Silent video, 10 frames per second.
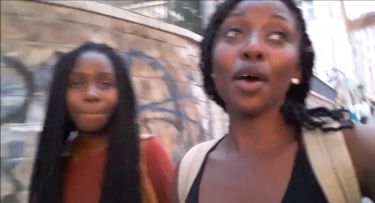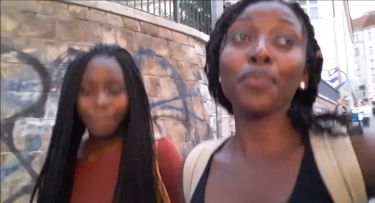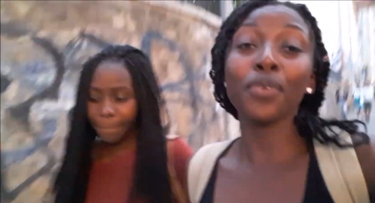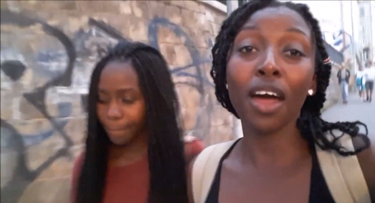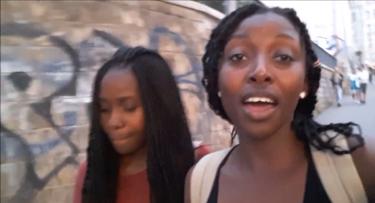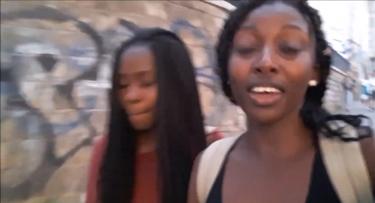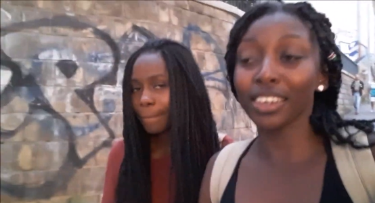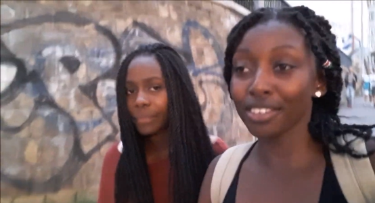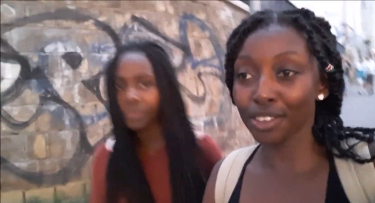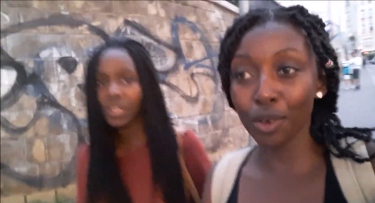Speaker 1: uh,
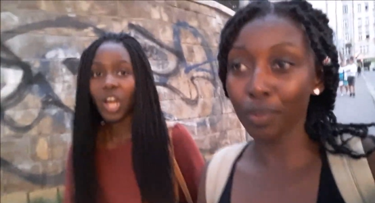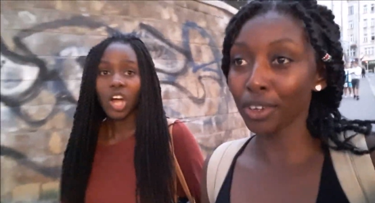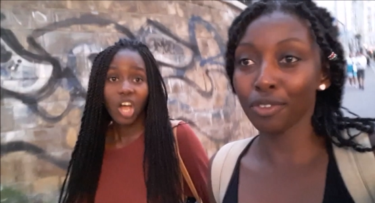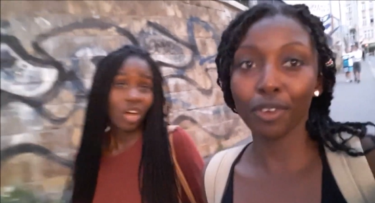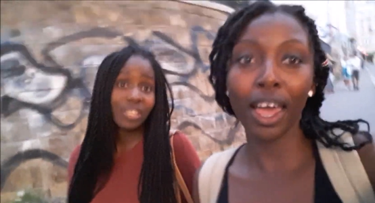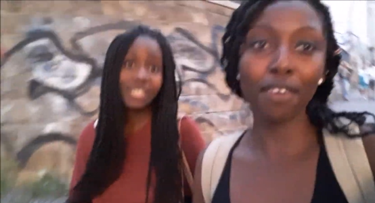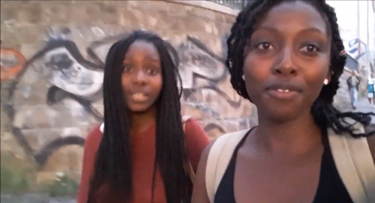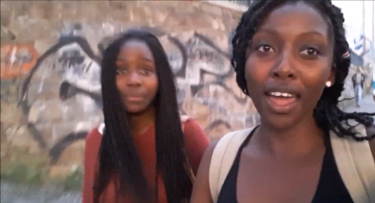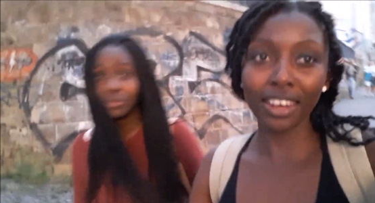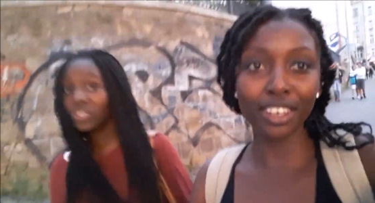Prague is so beautiful.
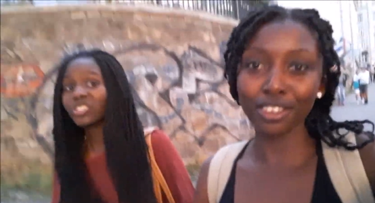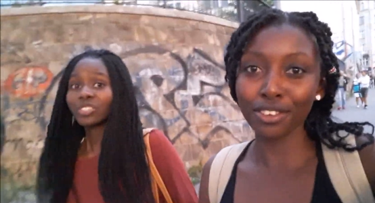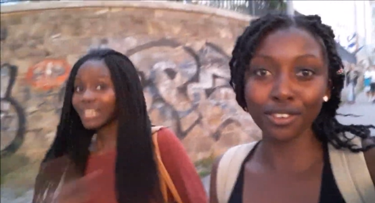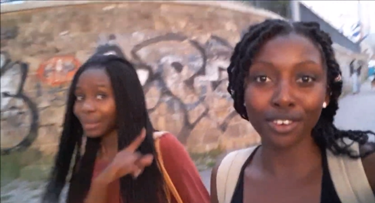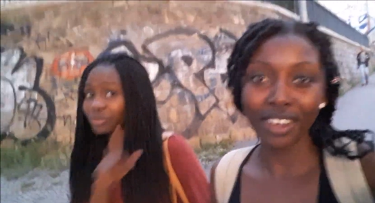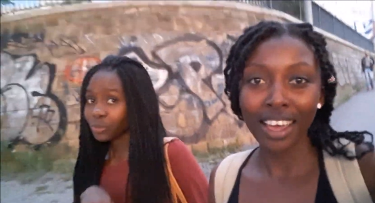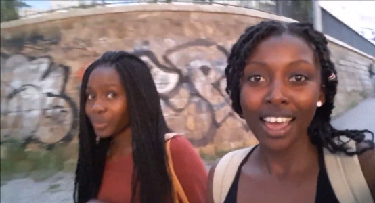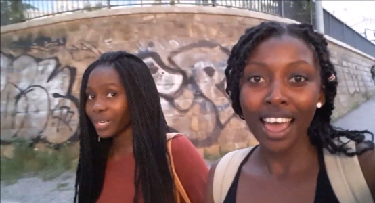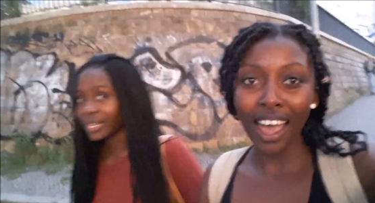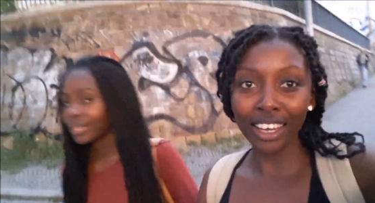Awesome. I, I need to, to
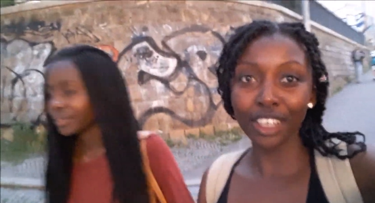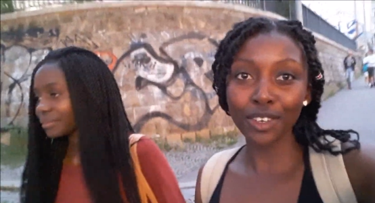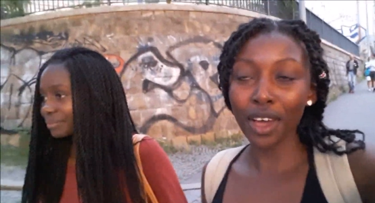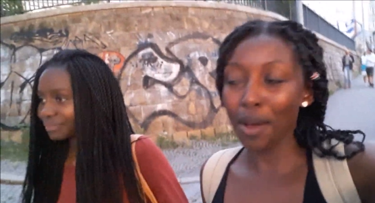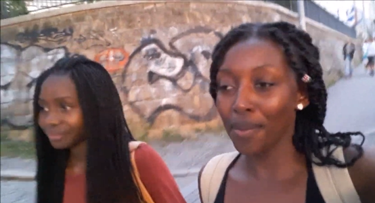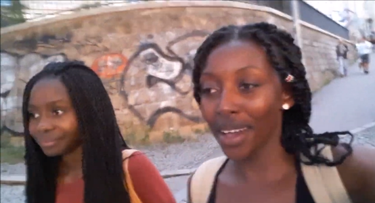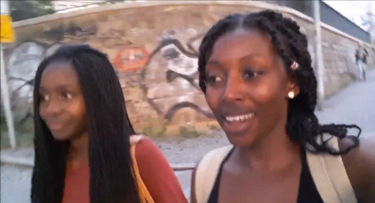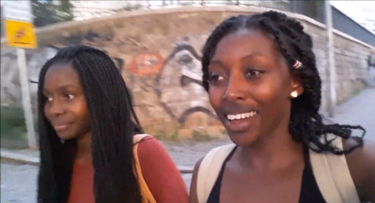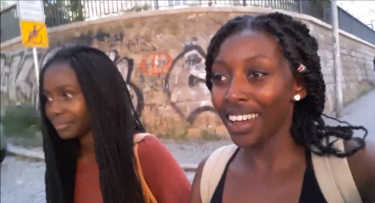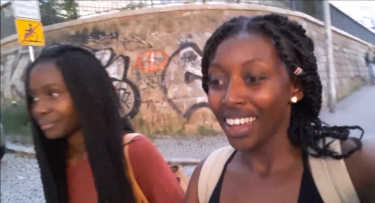I need to come
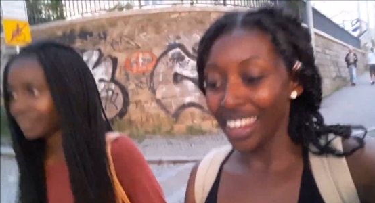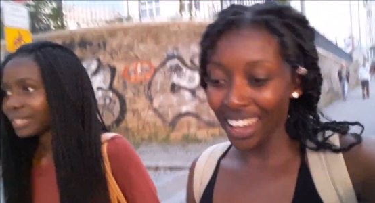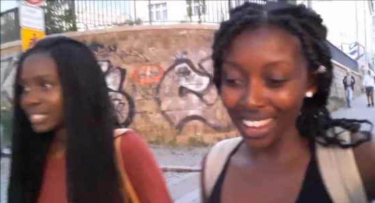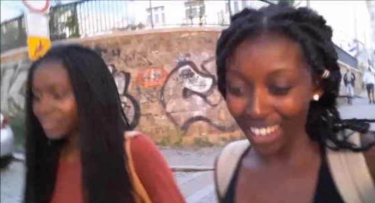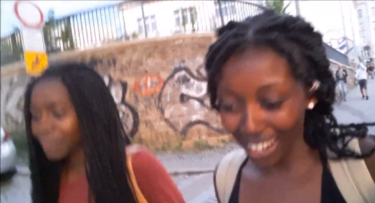back. Yeah,